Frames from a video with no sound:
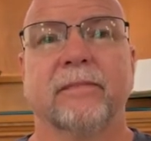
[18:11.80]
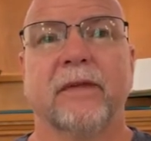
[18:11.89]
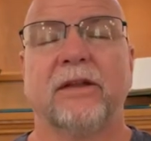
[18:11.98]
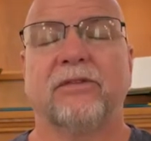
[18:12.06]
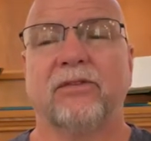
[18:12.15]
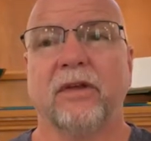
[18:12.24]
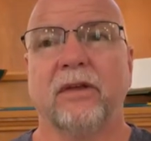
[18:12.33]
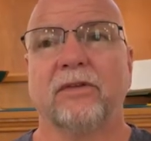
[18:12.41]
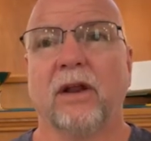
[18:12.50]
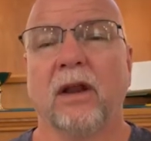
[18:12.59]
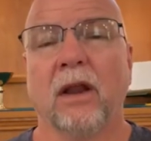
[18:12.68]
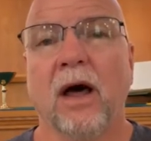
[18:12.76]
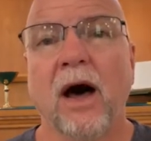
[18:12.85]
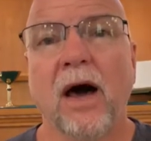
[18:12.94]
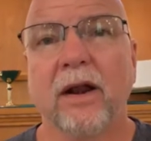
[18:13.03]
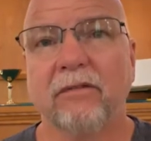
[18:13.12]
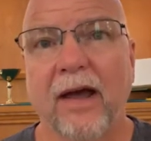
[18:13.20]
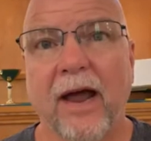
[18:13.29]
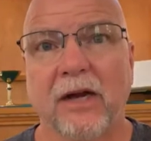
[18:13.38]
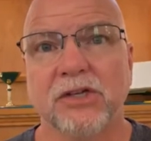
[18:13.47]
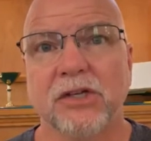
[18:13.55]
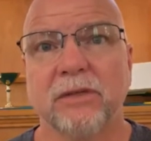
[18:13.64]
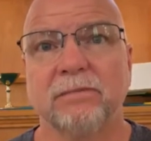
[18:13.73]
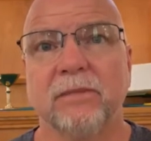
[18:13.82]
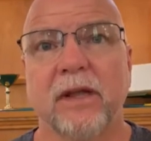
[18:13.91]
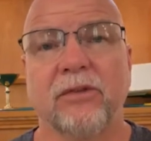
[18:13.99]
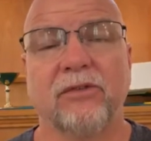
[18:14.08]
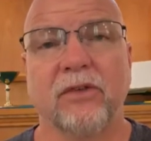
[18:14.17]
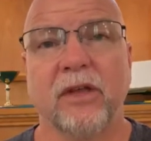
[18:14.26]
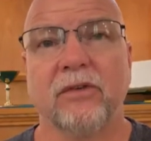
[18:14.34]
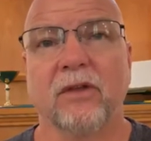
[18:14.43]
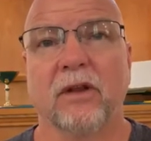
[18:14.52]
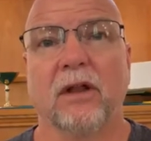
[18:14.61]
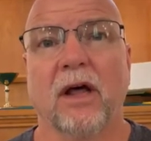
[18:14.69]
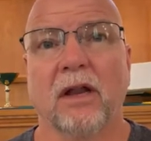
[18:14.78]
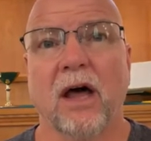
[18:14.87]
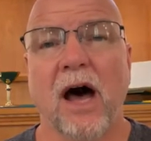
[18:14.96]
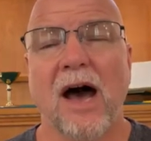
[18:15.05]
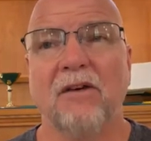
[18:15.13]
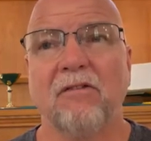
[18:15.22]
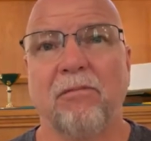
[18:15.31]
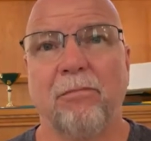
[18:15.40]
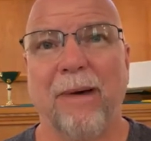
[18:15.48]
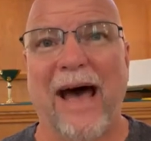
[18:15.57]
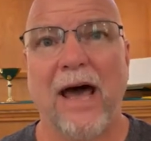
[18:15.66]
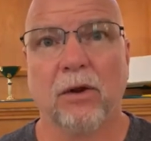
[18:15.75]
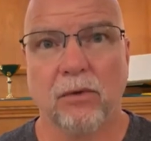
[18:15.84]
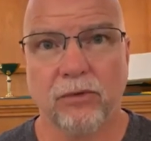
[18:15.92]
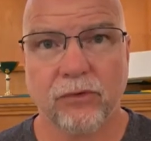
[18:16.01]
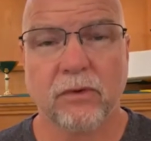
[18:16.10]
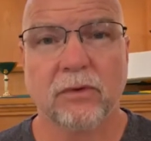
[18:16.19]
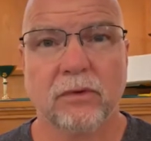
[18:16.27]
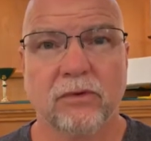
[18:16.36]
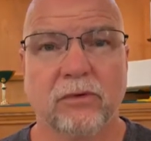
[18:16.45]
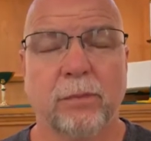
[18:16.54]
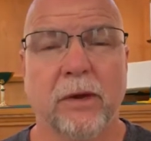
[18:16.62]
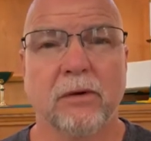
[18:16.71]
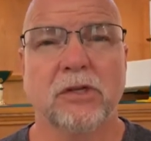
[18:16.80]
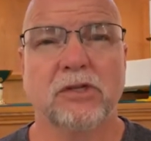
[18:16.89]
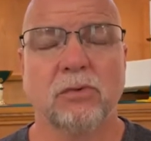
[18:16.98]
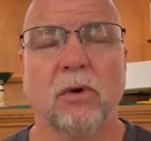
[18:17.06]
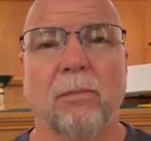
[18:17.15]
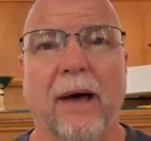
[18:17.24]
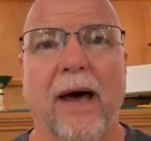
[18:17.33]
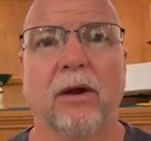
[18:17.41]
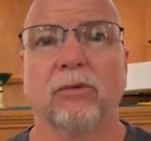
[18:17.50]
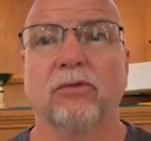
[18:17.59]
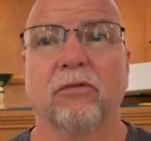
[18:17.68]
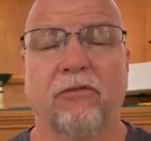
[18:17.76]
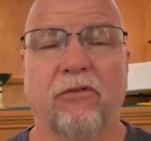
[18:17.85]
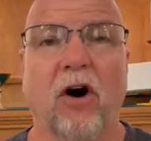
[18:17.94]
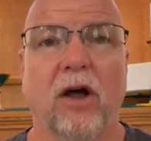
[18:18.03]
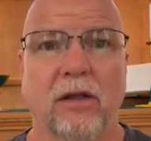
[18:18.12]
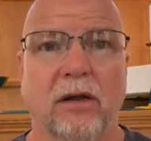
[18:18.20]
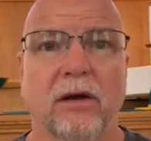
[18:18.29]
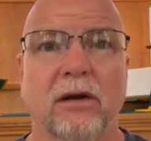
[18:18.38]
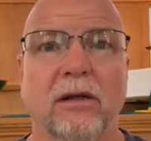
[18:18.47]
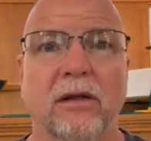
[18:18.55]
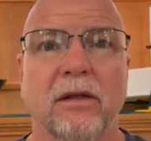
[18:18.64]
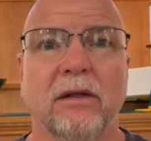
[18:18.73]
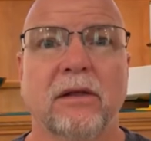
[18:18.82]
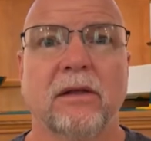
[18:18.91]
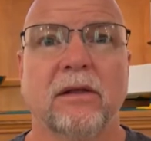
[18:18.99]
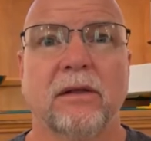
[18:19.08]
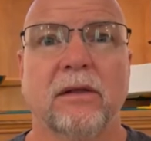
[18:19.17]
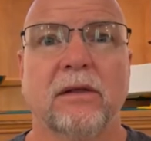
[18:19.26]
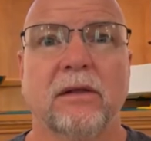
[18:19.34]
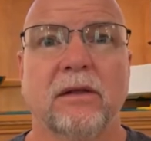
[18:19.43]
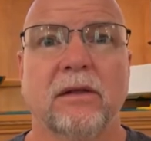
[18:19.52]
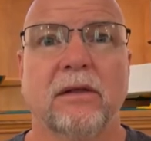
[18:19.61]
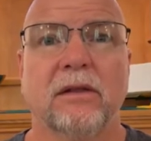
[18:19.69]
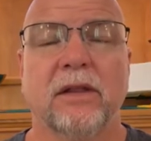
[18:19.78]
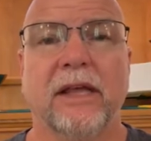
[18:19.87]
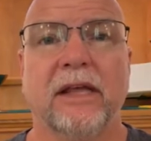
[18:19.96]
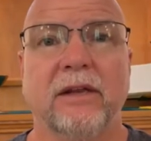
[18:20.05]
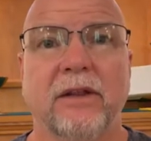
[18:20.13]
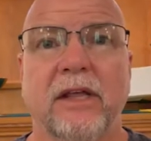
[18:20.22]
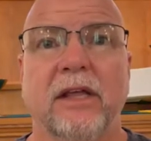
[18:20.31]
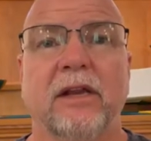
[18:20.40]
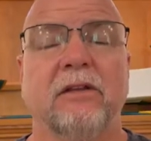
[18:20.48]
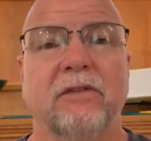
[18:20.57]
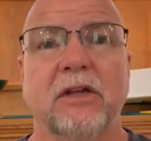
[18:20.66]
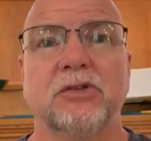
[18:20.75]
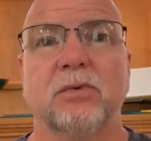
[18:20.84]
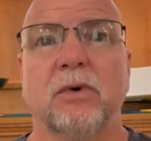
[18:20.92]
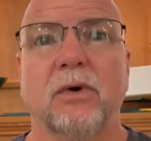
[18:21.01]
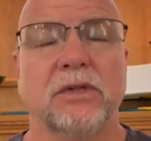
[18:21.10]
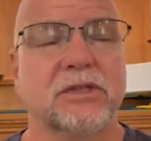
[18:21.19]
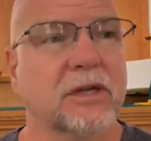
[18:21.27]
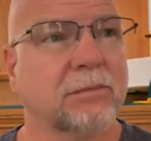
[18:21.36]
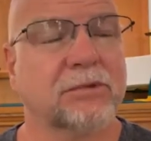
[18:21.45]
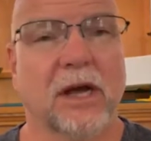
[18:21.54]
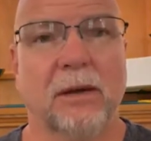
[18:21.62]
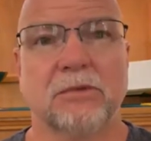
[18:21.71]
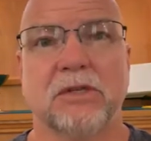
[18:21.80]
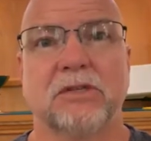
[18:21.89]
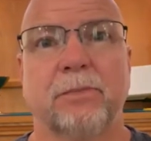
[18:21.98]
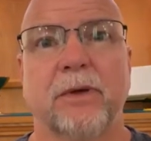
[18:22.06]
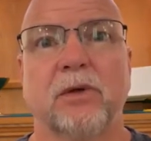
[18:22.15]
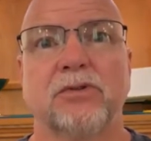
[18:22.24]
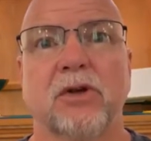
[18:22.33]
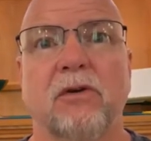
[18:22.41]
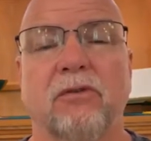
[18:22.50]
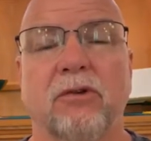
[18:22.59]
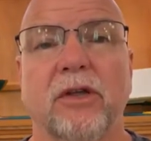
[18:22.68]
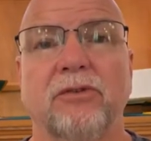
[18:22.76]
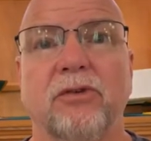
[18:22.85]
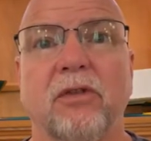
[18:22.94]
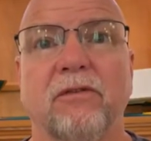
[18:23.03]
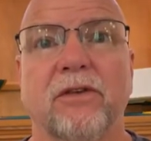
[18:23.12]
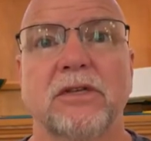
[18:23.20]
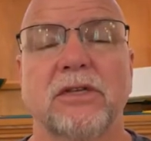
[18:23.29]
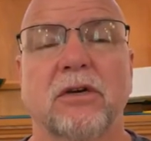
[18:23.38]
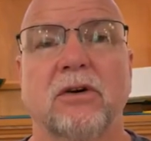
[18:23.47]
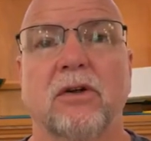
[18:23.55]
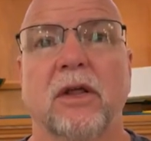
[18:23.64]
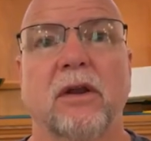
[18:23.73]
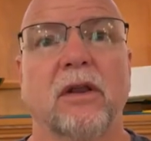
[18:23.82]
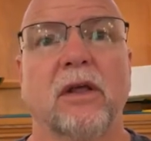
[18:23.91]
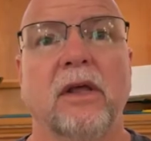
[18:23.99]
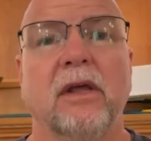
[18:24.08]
It sees a lot of action. It sees a lot of battles. Spiritual battles are fought here in the individual, and sometimes it spills over into the physical.